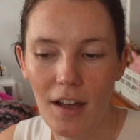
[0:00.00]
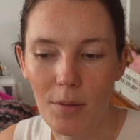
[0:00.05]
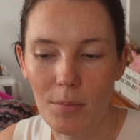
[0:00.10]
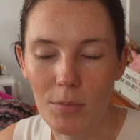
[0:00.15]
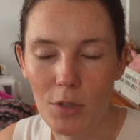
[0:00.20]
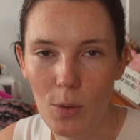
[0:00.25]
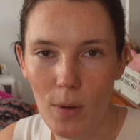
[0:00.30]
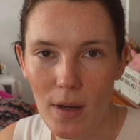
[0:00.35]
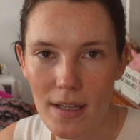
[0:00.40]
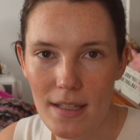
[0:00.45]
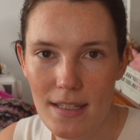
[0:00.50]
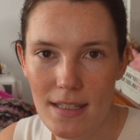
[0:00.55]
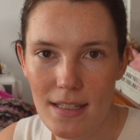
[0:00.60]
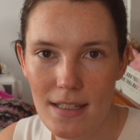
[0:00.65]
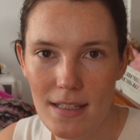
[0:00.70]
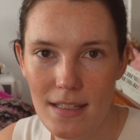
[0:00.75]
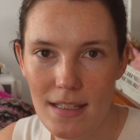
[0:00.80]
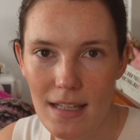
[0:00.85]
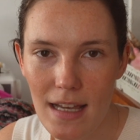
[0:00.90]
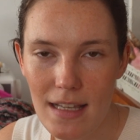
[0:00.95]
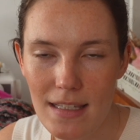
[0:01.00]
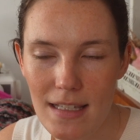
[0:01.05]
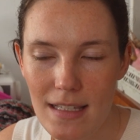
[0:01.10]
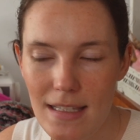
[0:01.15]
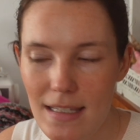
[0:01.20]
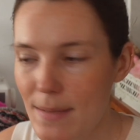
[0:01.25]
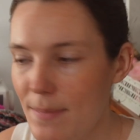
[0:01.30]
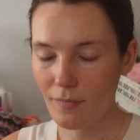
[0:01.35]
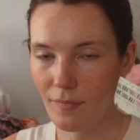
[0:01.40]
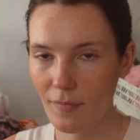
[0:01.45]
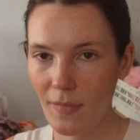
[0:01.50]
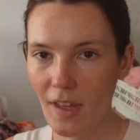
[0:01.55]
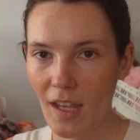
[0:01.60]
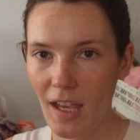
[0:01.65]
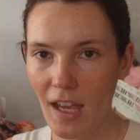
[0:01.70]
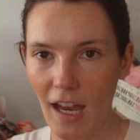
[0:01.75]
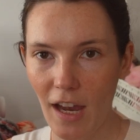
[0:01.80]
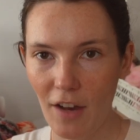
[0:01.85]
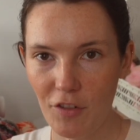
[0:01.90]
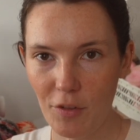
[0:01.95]
US sizes.
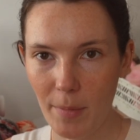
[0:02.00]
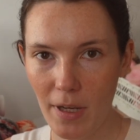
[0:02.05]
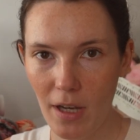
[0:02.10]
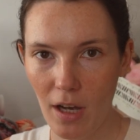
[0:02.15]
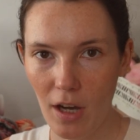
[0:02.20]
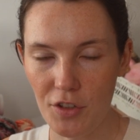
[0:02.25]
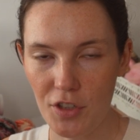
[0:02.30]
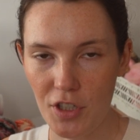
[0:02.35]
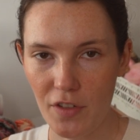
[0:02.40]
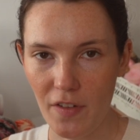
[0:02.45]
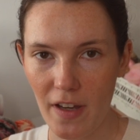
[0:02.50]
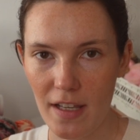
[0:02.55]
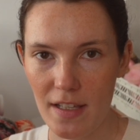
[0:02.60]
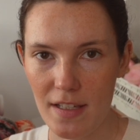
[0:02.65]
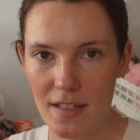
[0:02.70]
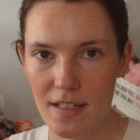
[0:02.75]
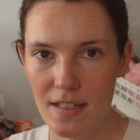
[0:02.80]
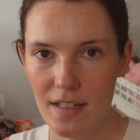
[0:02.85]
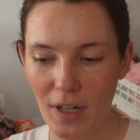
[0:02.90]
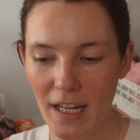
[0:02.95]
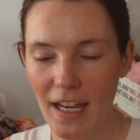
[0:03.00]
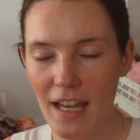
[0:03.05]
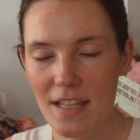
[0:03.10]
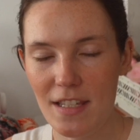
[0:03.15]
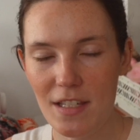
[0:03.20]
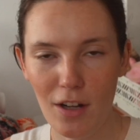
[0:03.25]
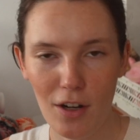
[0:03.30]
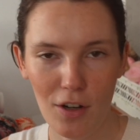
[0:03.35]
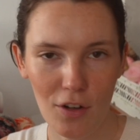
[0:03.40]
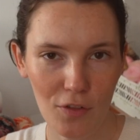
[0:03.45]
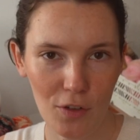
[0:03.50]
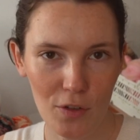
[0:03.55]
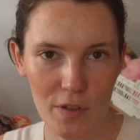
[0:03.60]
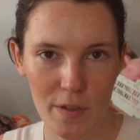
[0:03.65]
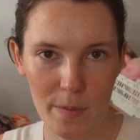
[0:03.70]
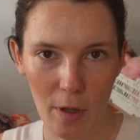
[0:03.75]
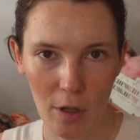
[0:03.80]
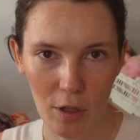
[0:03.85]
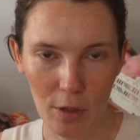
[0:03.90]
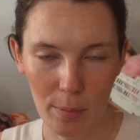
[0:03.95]
After my Audrey vest, I cast it on a few
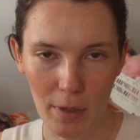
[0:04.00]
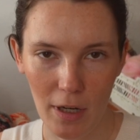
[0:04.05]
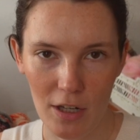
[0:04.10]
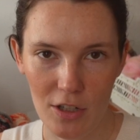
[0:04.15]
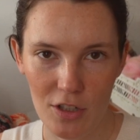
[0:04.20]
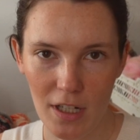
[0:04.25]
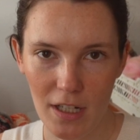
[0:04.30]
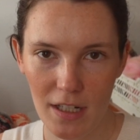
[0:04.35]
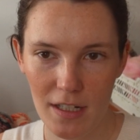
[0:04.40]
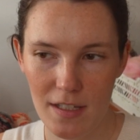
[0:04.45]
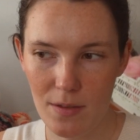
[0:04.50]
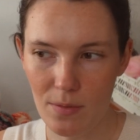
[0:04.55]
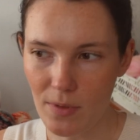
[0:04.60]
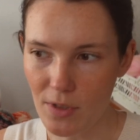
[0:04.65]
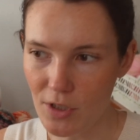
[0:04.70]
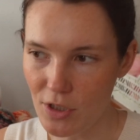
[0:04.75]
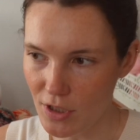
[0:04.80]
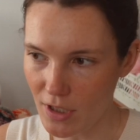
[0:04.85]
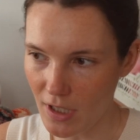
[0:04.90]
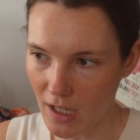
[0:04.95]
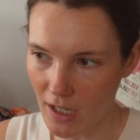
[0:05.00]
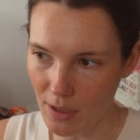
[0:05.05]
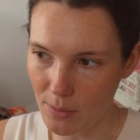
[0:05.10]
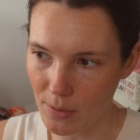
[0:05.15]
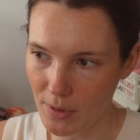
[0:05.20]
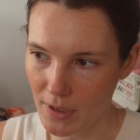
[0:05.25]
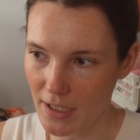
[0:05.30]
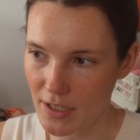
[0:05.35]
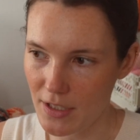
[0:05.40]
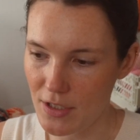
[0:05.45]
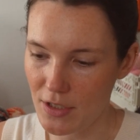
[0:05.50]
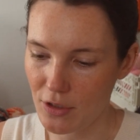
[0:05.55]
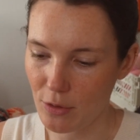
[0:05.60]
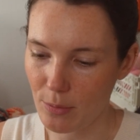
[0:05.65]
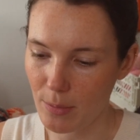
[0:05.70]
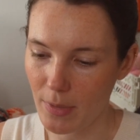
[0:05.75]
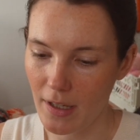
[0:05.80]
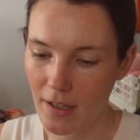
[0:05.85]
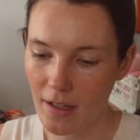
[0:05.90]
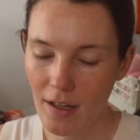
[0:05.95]
smaller projects, which I will get to,
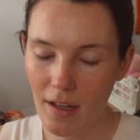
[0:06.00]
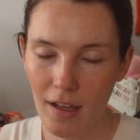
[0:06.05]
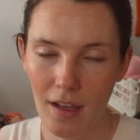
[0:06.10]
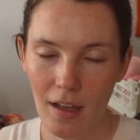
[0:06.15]
but